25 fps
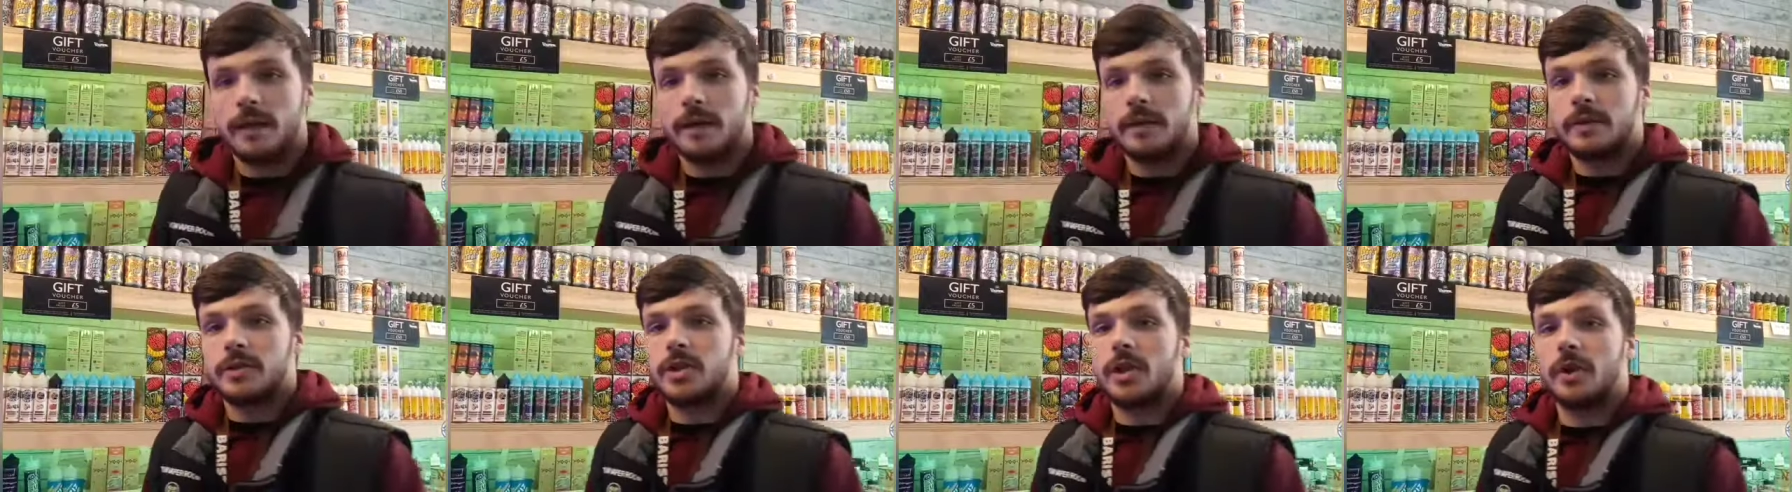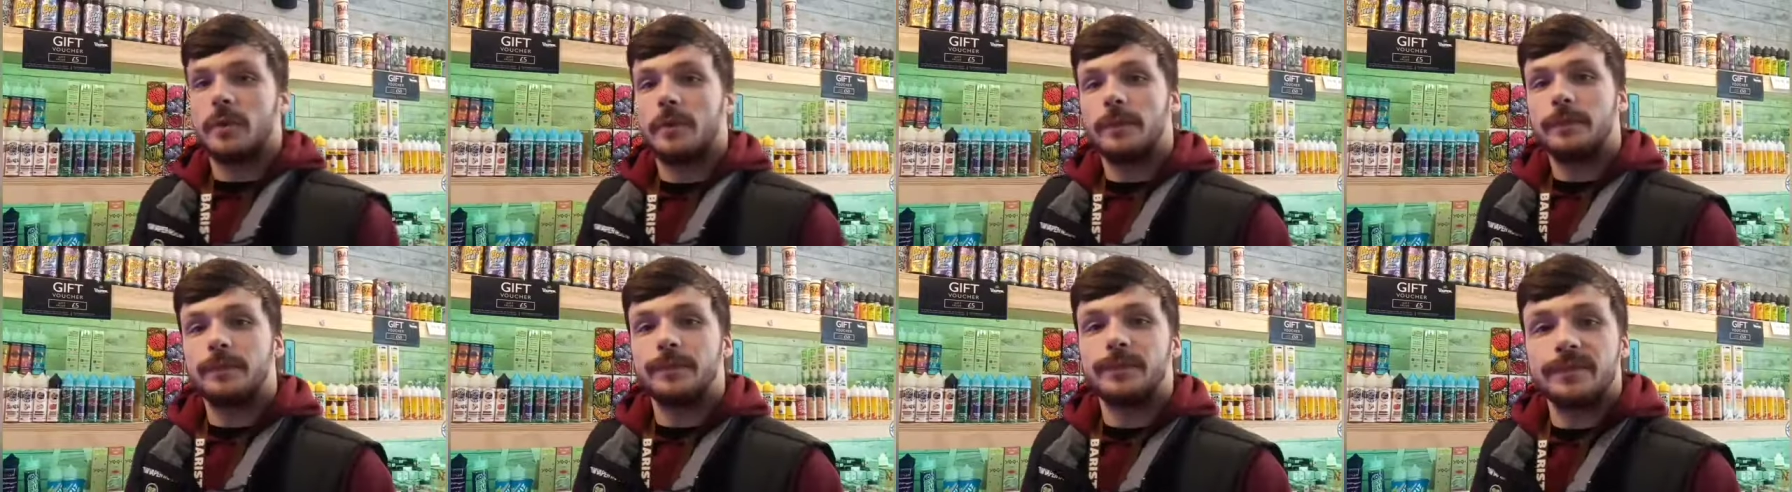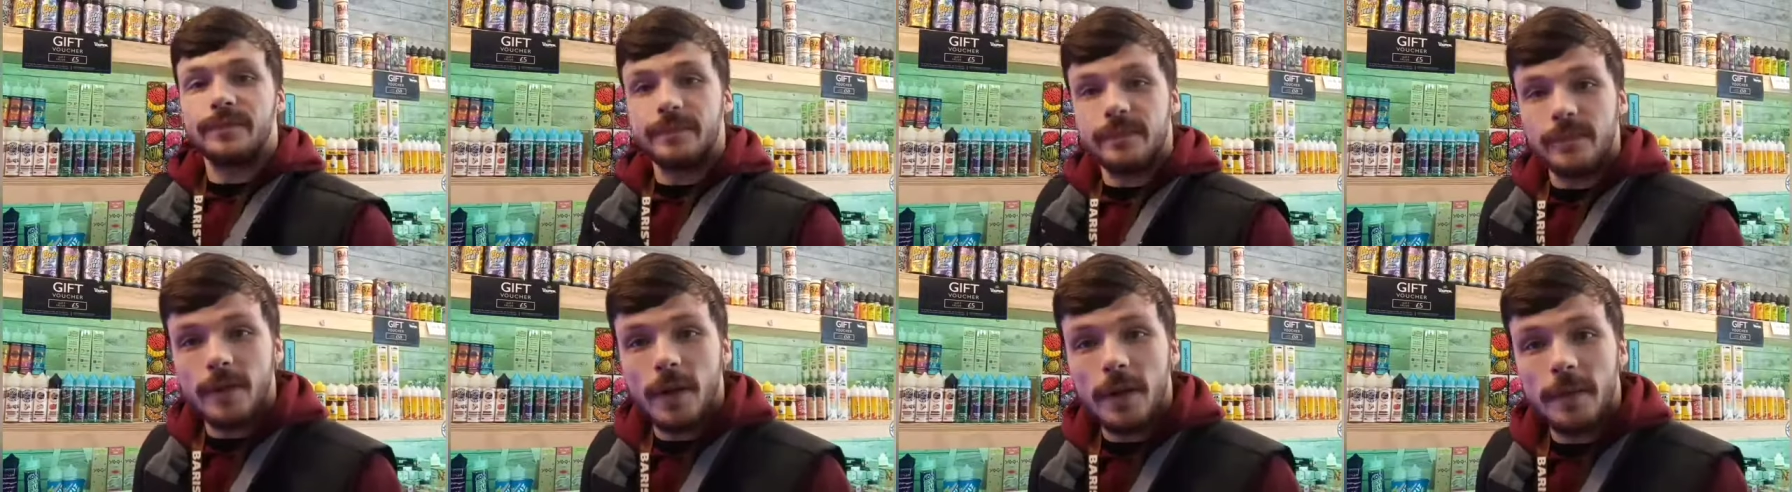So,
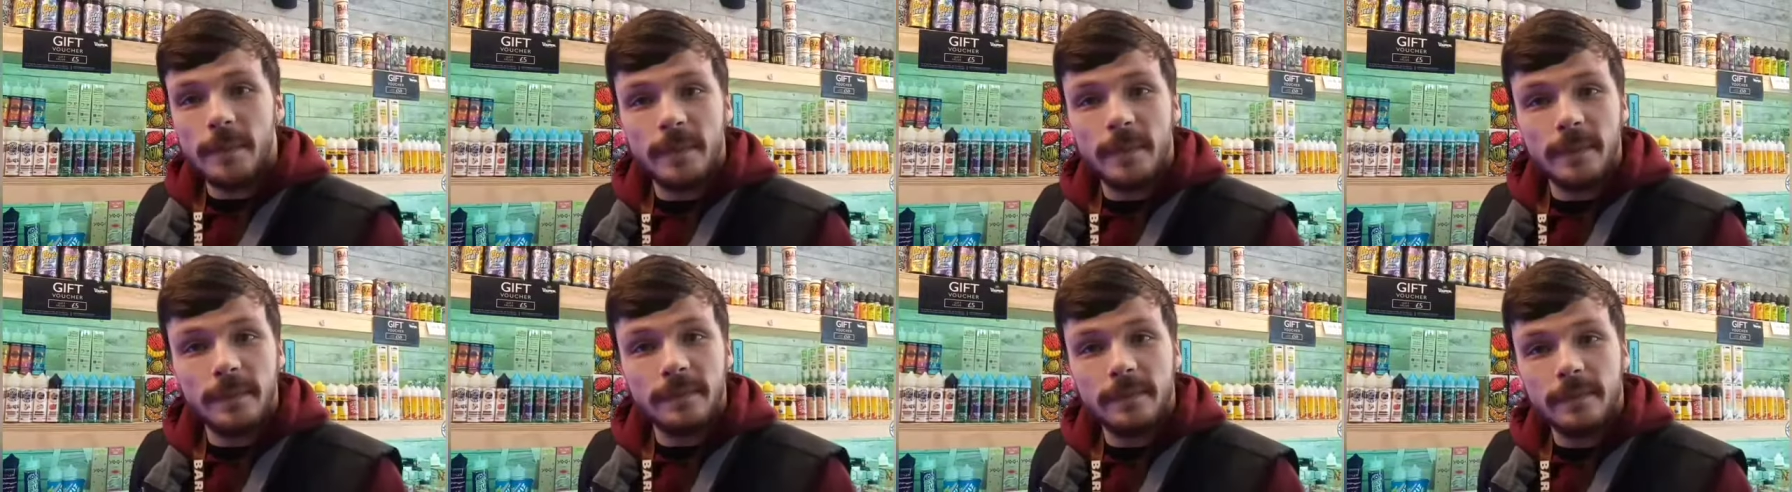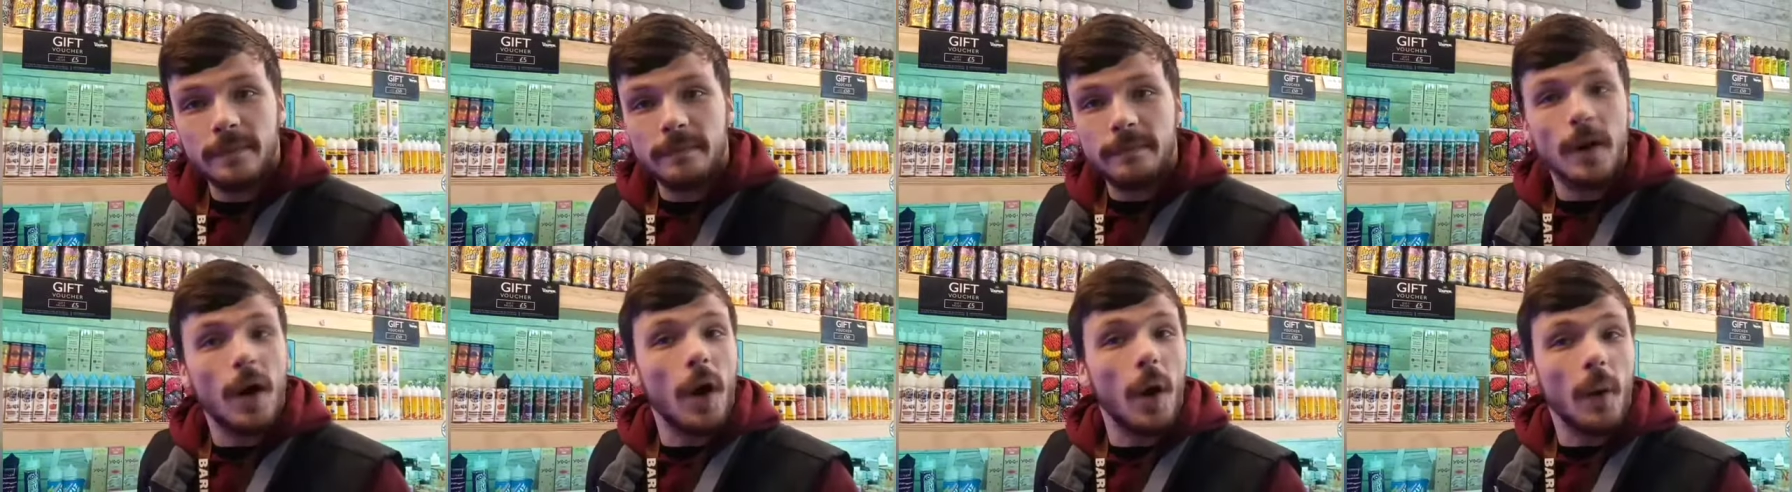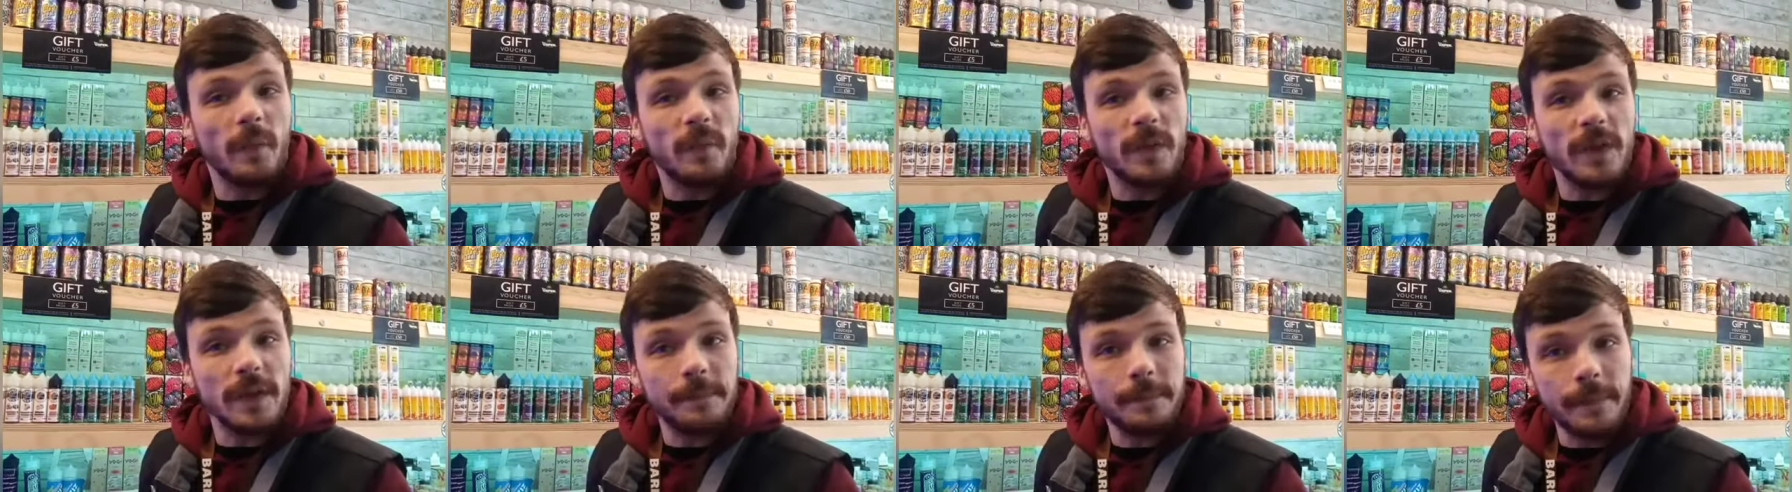
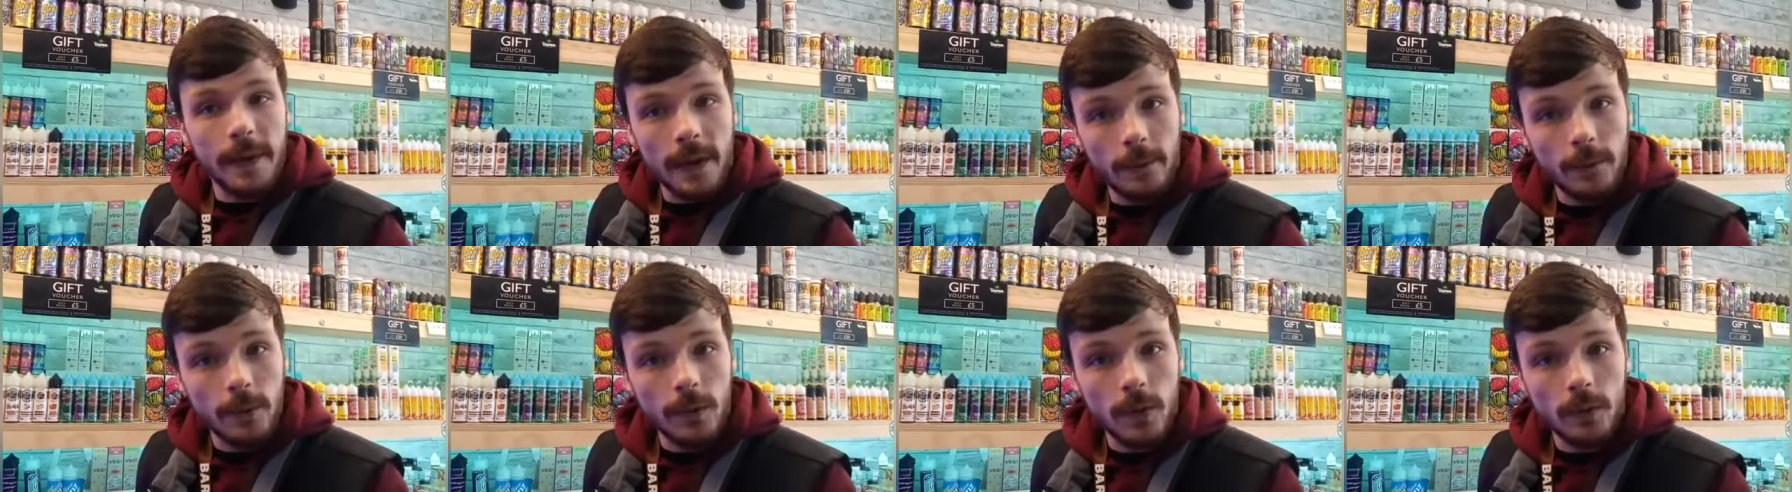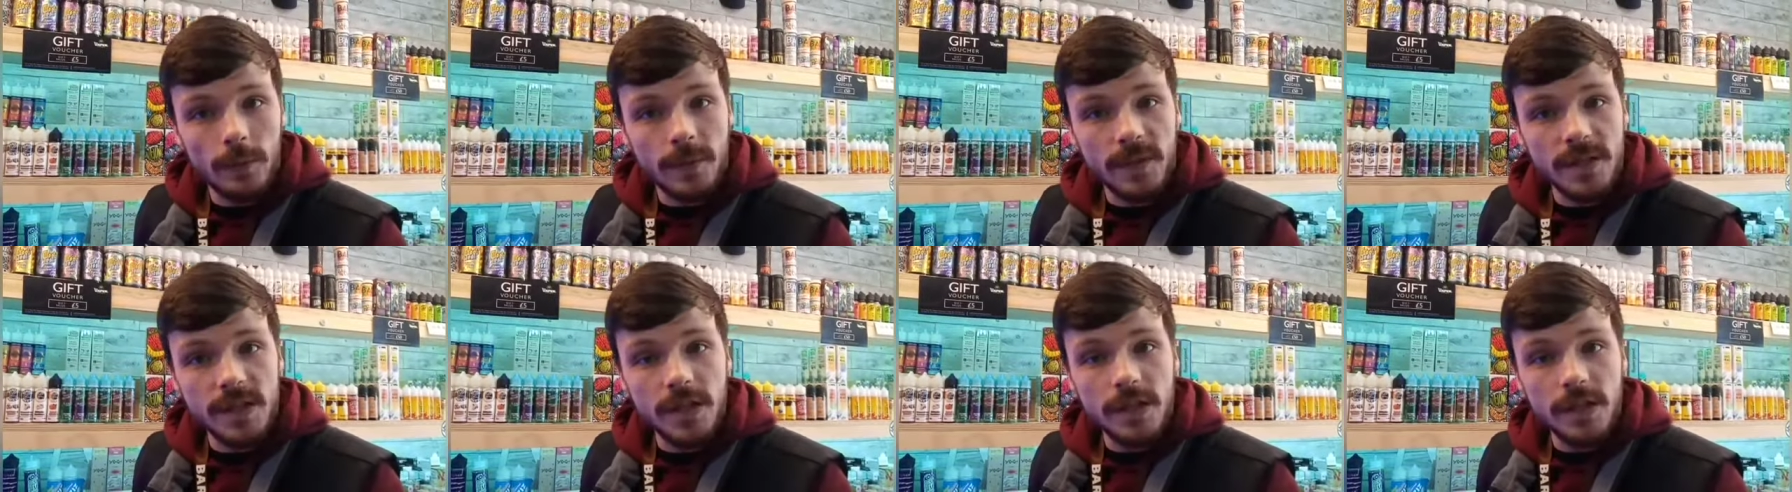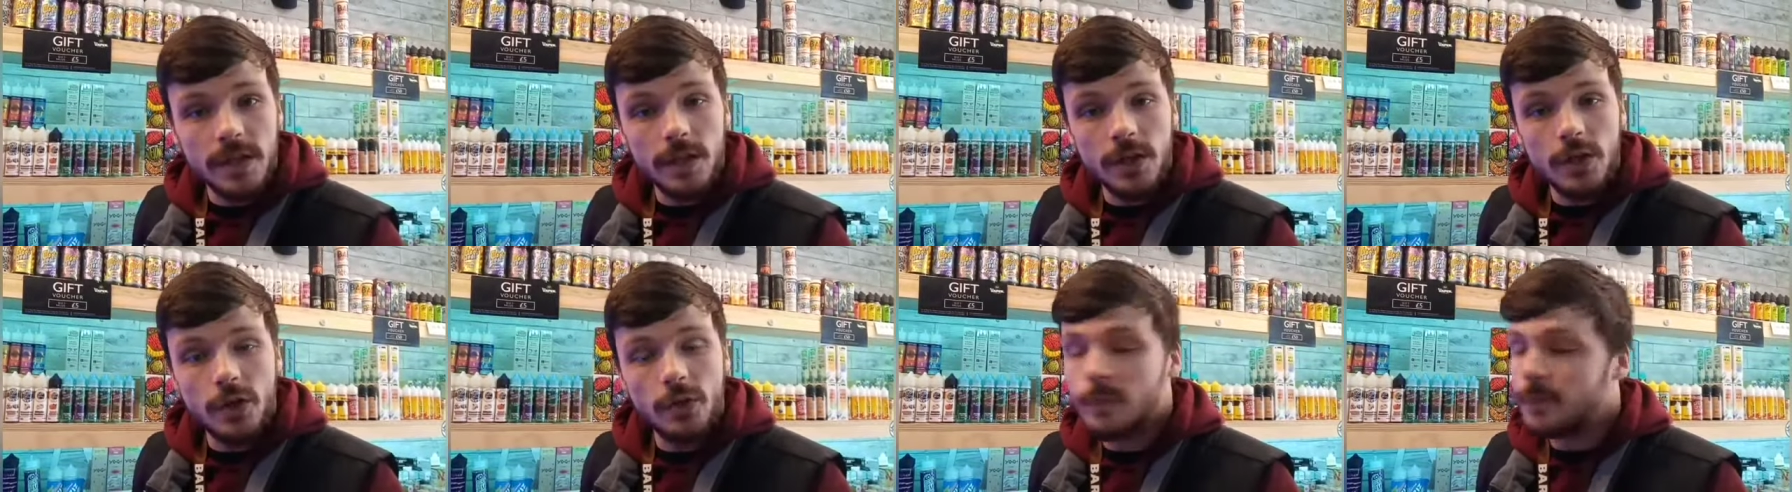hopefully I will all be
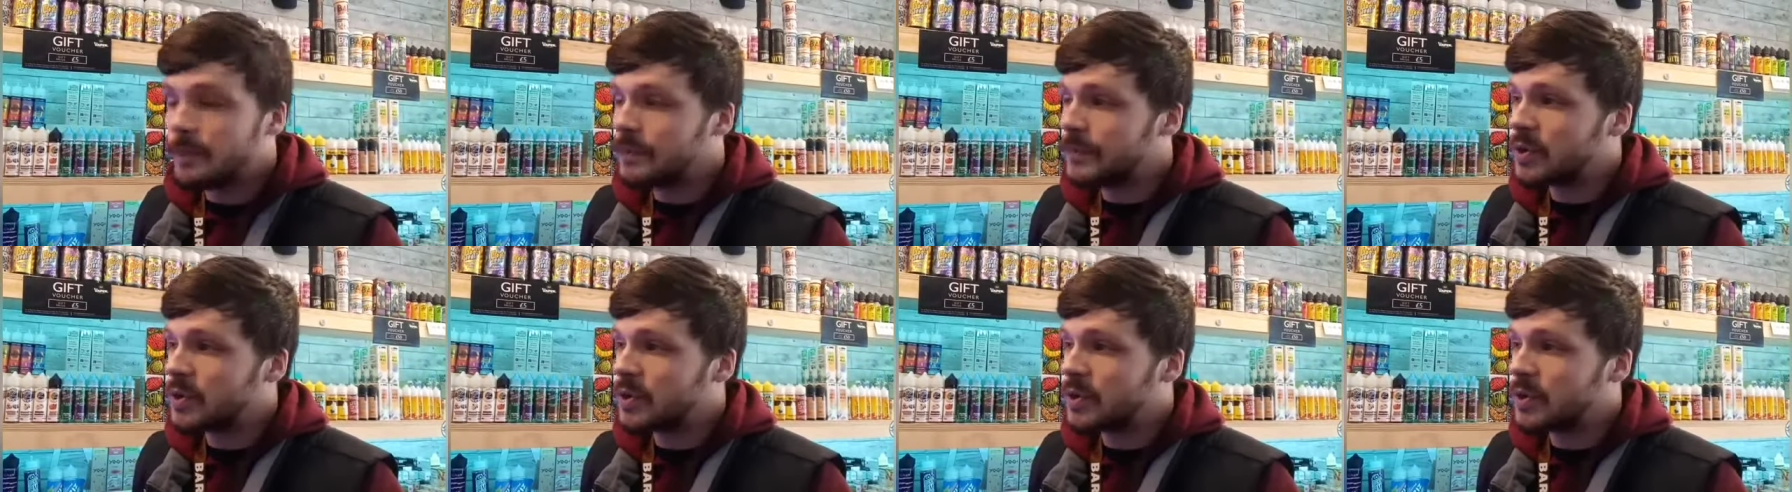seeing you